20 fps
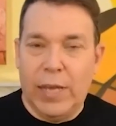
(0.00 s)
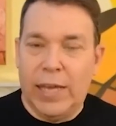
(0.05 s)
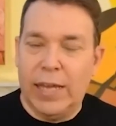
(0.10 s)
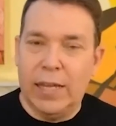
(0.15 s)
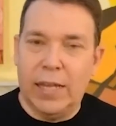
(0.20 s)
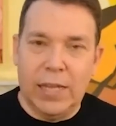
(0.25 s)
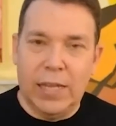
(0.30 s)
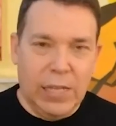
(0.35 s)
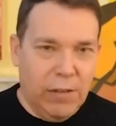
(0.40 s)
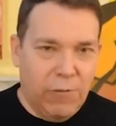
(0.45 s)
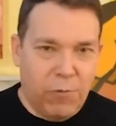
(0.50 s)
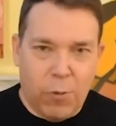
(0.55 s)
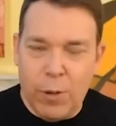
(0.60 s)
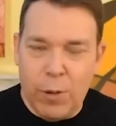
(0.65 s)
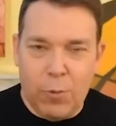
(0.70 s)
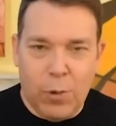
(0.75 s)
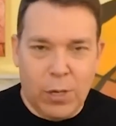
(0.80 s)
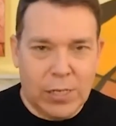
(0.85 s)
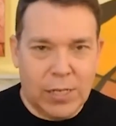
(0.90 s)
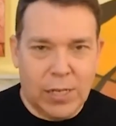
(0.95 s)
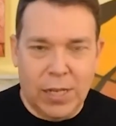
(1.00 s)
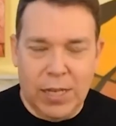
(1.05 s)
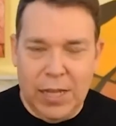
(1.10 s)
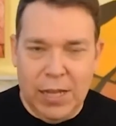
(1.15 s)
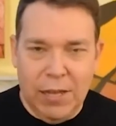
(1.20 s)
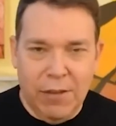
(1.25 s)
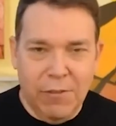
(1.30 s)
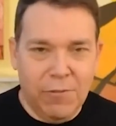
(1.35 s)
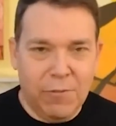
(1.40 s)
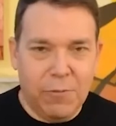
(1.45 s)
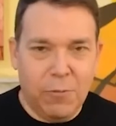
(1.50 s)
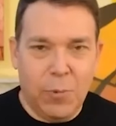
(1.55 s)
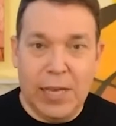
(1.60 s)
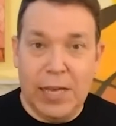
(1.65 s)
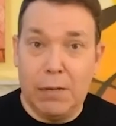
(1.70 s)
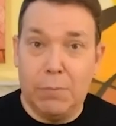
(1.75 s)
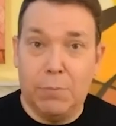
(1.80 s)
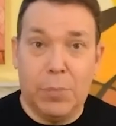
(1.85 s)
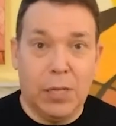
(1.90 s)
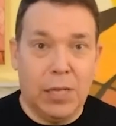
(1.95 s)
we can live where we want to live
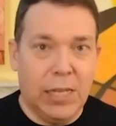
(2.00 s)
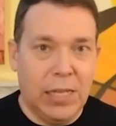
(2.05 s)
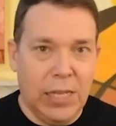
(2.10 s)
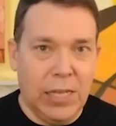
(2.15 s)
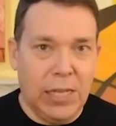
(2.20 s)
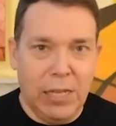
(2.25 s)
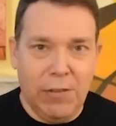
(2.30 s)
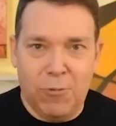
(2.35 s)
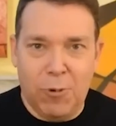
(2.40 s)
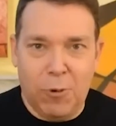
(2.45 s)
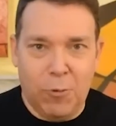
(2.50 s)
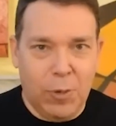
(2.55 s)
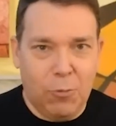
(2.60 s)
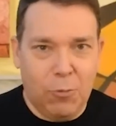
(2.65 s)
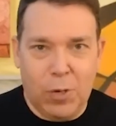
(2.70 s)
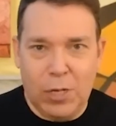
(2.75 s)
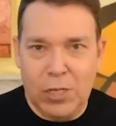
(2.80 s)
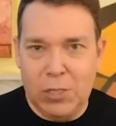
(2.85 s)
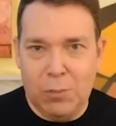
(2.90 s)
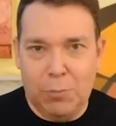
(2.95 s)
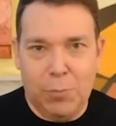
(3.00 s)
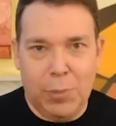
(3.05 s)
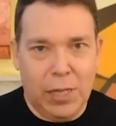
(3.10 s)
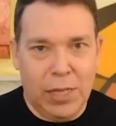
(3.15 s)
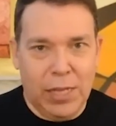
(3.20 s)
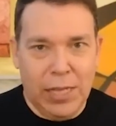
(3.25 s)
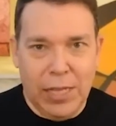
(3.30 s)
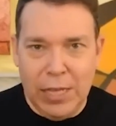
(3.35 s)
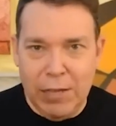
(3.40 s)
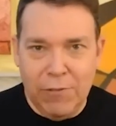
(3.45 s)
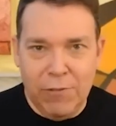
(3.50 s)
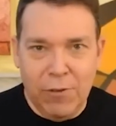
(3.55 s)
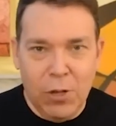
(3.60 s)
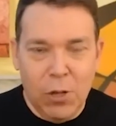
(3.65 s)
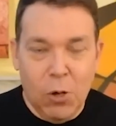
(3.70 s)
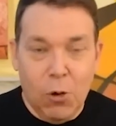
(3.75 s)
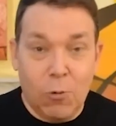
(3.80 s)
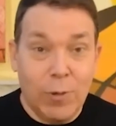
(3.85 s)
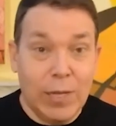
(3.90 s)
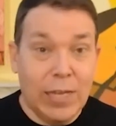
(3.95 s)
we can believe what we want to believe
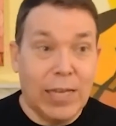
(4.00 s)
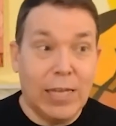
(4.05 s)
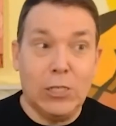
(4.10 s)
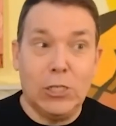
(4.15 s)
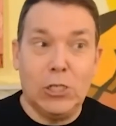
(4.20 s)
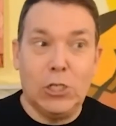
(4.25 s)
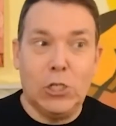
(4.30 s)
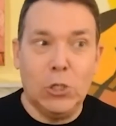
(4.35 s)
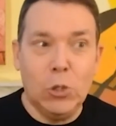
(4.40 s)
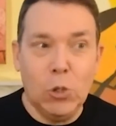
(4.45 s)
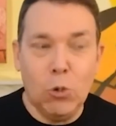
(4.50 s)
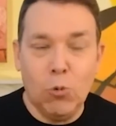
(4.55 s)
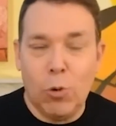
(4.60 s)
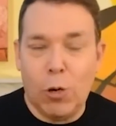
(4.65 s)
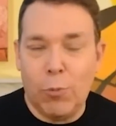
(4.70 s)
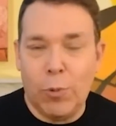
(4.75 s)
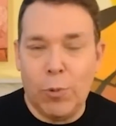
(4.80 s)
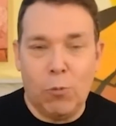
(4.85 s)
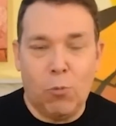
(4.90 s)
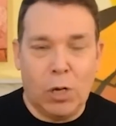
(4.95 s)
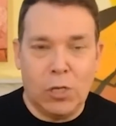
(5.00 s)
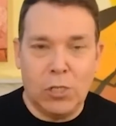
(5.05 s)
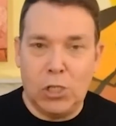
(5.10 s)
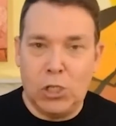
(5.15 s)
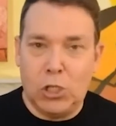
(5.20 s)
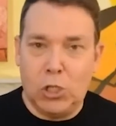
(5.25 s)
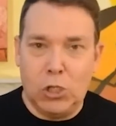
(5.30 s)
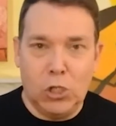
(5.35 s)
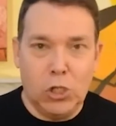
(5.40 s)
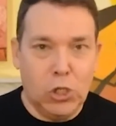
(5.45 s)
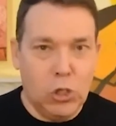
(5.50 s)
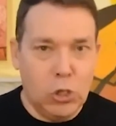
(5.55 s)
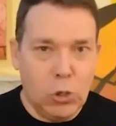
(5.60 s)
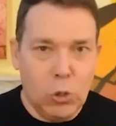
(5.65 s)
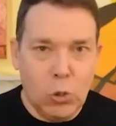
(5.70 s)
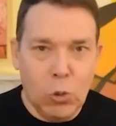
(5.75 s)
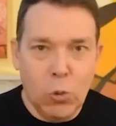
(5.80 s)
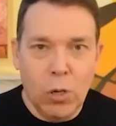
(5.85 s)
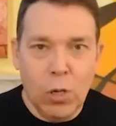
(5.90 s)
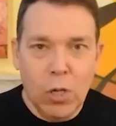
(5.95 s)
we can do what we want to
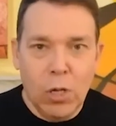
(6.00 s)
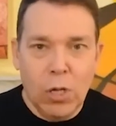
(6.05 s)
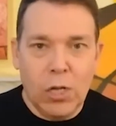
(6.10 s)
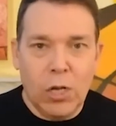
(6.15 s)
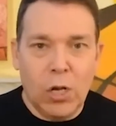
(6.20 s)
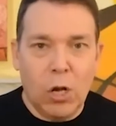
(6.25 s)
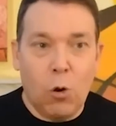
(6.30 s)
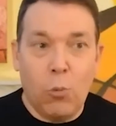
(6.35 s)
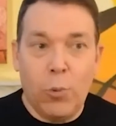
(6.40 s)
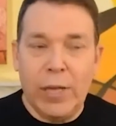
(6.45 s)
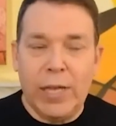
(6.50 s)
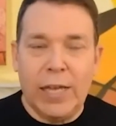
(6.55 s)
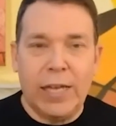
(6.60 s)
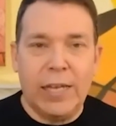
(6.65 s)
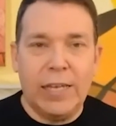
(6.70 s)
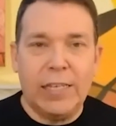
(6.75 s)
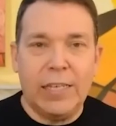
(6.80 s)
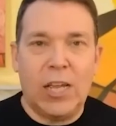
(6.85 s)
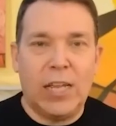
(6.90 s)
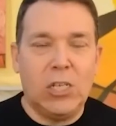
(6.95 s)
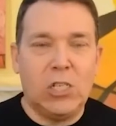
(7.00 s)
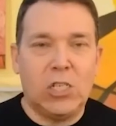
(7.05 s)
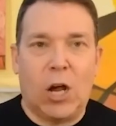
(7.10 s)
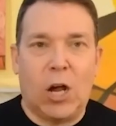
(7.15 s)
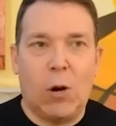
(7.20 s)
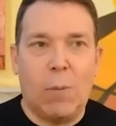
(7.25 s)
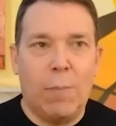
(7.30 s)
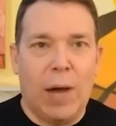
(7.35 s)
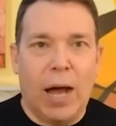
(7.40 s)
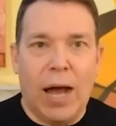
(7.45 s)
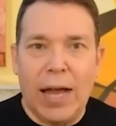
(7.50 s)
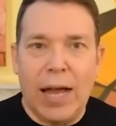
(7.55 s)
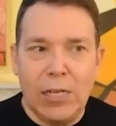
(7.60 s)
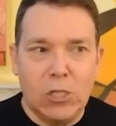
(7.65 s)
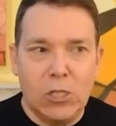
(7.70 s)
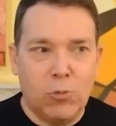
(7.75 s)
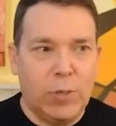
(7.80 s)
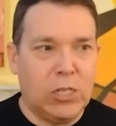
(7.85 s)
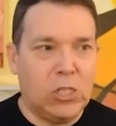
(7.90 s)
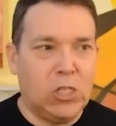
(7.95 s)
do you know we can change our
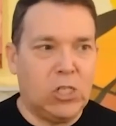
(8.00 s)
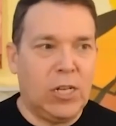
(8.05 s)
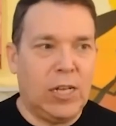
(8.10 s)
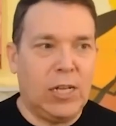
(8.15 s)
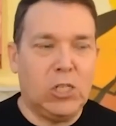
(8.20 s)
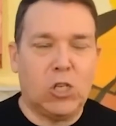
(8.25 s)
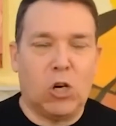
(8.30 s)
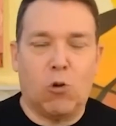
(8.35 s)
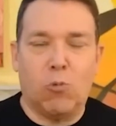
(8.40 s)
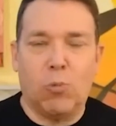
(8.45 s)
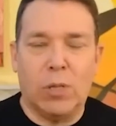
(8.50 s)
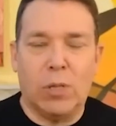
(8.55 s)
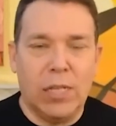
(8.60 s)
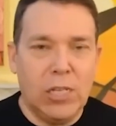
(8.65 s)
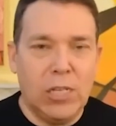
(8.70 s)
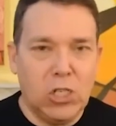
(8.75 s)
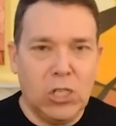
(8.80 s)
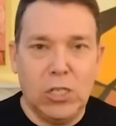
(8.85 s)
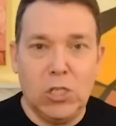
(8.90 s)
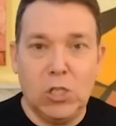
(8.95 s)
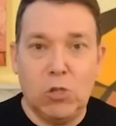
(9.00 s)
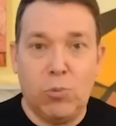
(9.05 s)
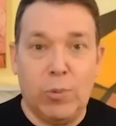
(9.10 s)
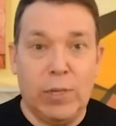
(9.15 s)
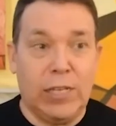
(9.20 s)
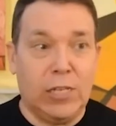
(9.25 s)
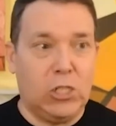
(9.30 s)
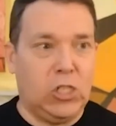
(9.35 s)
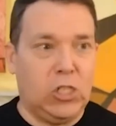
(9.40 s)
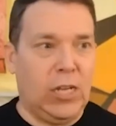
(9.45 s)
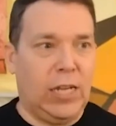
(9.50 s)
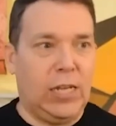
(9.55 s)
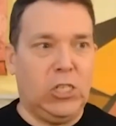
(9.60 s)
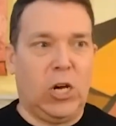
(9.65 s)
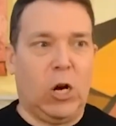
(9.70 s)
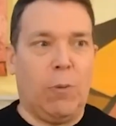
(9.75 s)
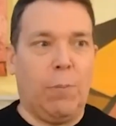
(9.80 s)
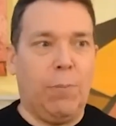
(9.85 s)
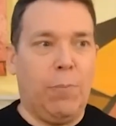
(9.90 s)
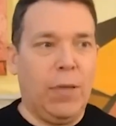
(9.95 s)
minds we can change our religions we can
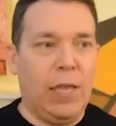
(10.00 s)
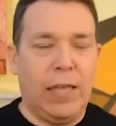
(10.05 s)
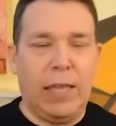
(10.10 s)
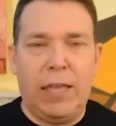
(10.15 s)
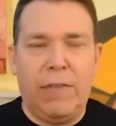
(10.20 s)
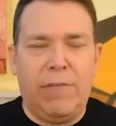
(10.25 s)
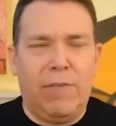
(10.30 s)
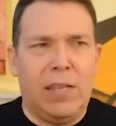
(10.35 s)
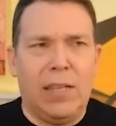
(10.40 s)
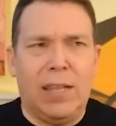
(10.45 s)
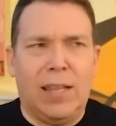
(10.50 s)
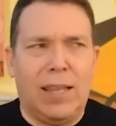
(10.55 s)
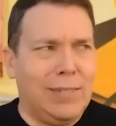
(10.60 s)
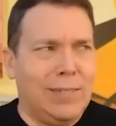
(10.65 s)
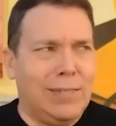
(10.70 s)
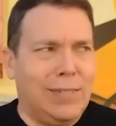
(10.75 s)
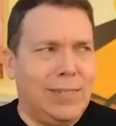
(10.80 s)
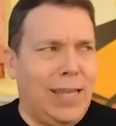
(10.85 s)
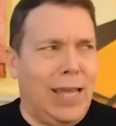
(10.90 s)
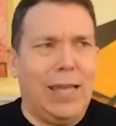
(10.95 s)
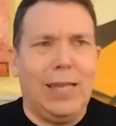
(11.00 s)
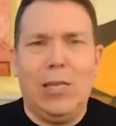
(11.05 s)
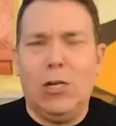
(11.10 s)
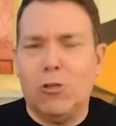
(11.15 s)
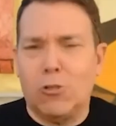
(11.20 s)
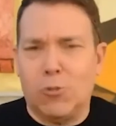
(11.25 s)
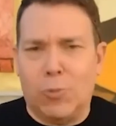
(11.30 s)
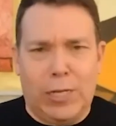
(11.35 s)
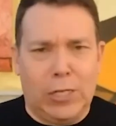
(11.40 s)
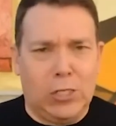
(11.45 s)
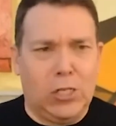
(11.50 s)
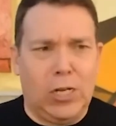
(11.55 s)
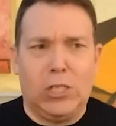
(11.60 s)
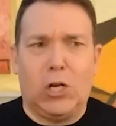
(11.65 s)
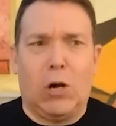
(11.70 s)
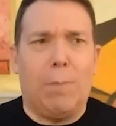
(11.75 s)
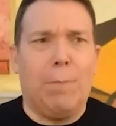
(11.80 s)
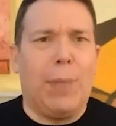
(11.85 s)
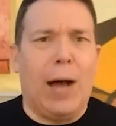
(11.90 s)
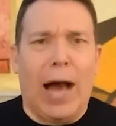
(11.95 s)
change our even in the last 10 years we can
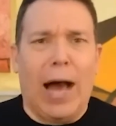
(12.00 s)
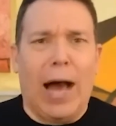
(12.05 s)
change our